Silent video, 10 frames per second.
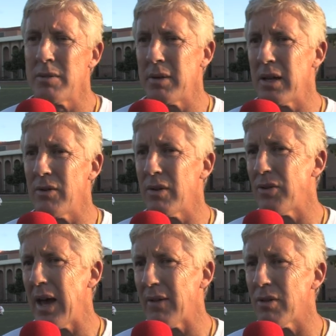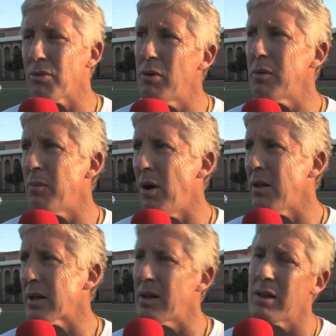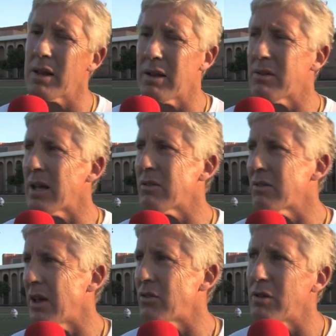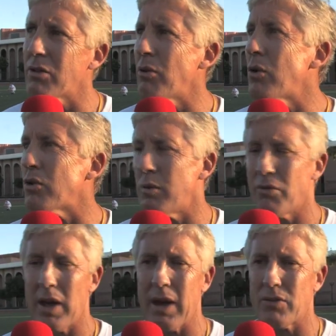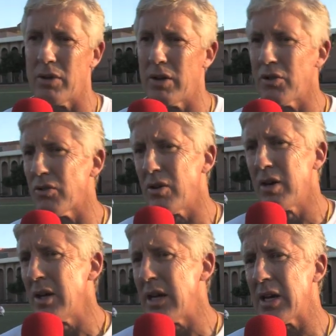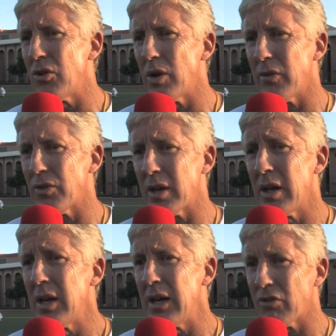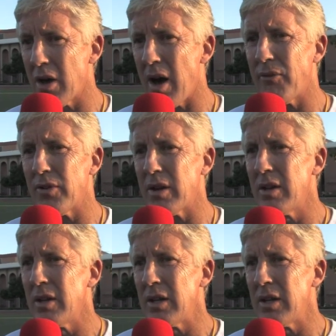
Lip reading: I mean, even if they have to throw him the ball like against Texas last year, they'll throw it to him if they have to, you know. So he can do everything. He's confident.